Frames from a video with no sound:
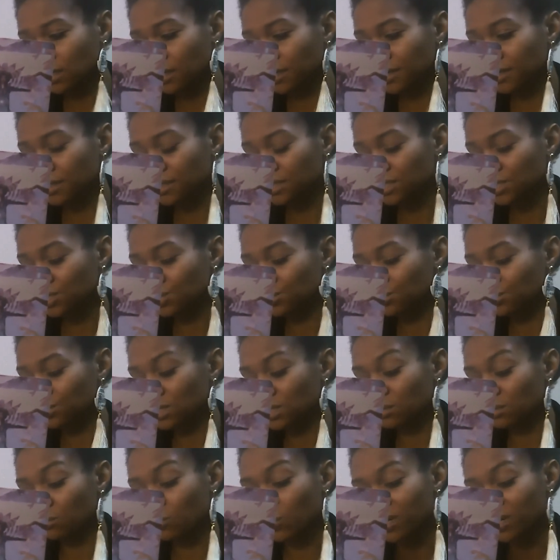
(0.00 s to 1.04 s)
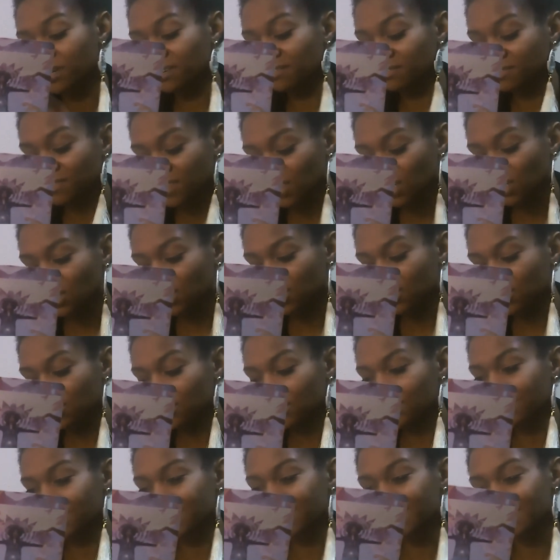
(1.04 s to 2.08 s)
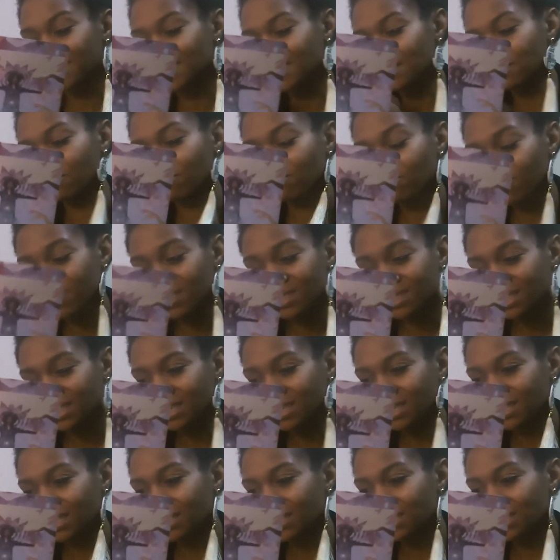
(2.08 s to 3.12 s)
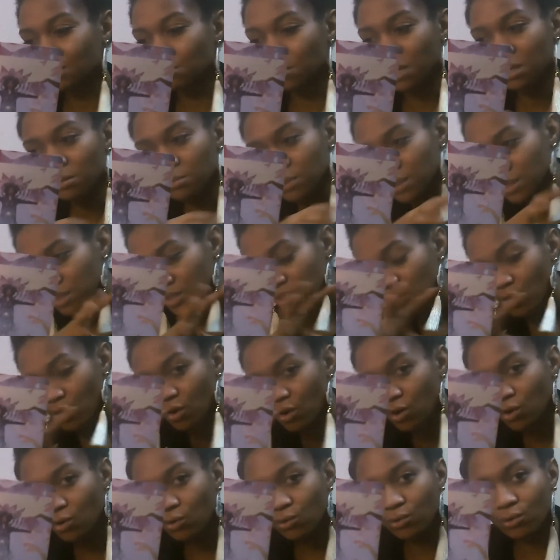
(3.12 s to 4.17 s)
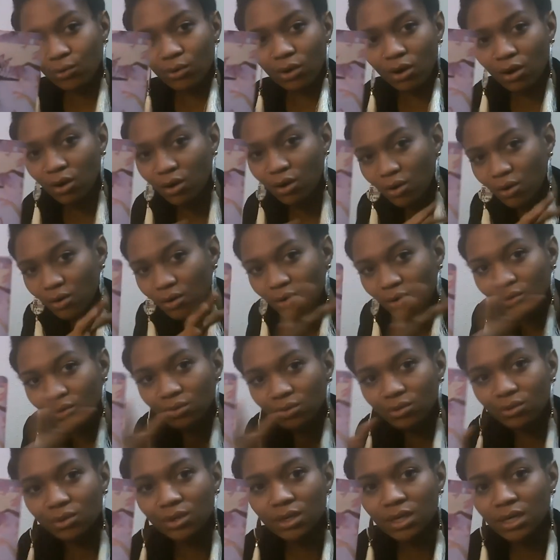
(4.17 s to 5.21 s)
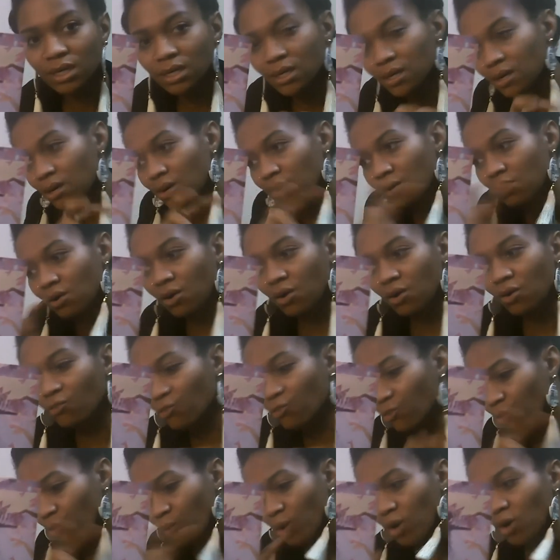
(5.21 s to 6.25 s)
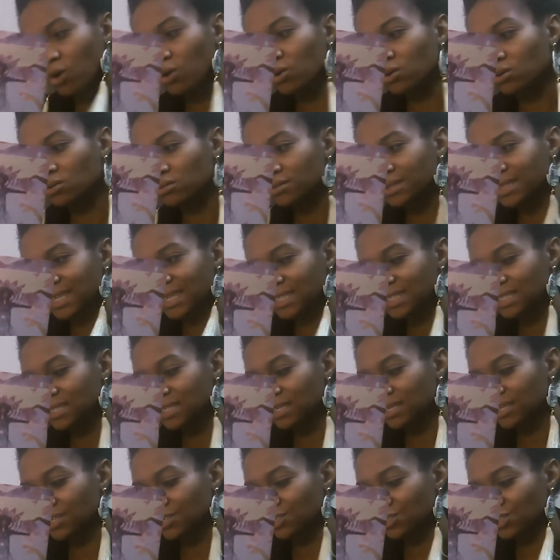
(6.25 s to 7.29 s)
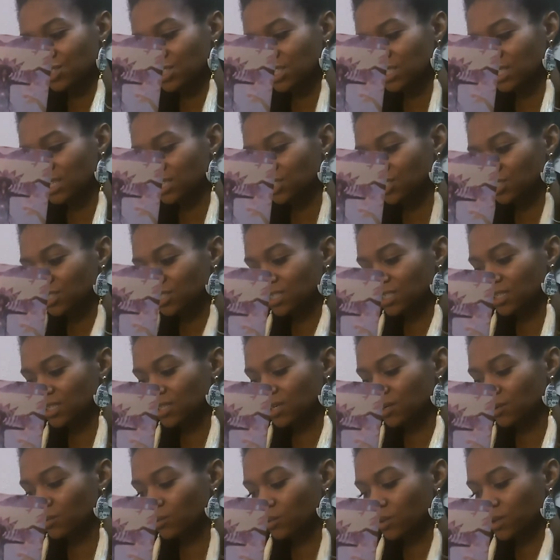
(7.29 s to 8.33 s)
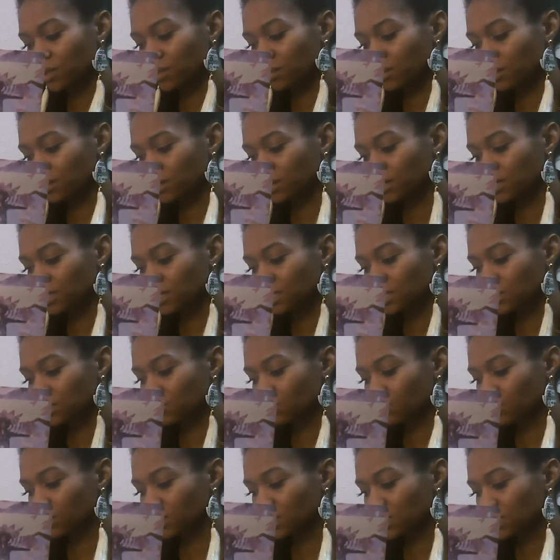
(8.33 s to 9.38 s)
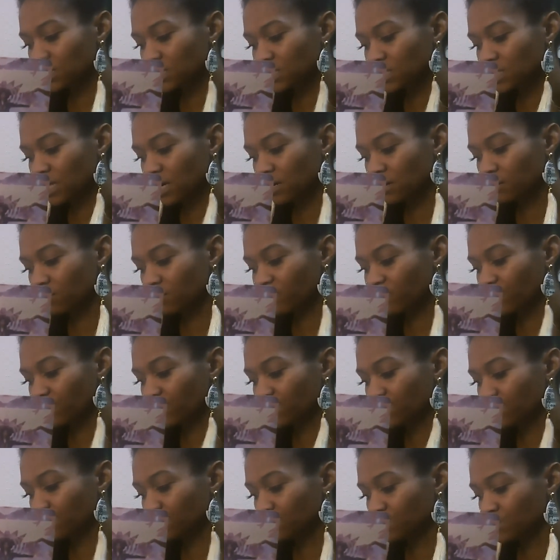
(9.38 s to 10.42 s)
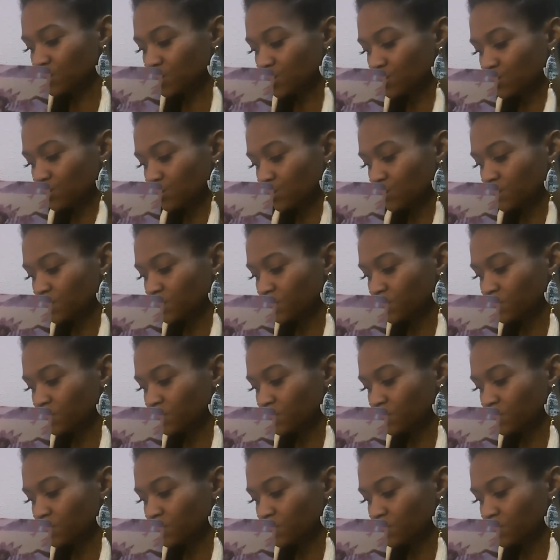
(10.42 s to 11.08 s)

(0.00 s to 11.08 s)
into some way of thought, into some feelings. Maybe it's all overall. That's the energy that you're dealing with. And it's really time for you to